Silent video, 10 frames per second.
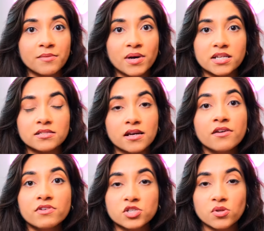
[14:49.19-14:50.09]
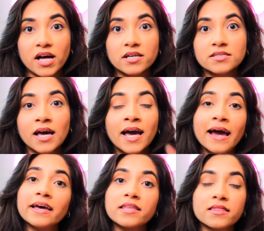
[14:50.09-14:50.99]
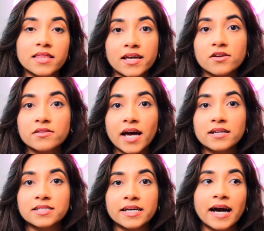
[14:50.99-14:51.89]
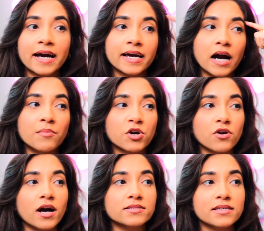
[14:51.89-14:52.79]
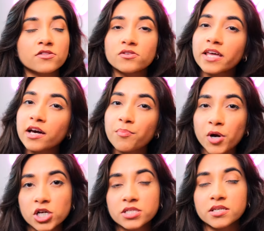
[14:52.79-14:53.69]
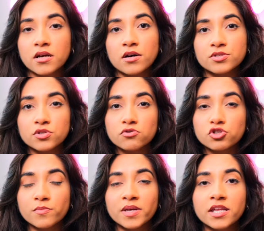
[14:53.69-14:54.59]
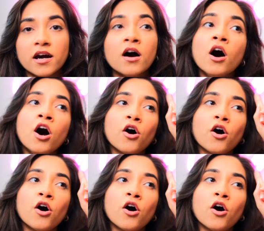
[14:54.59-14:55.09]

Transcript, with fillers: I meditate, I visualize, and then later that day I come across either like a person on social media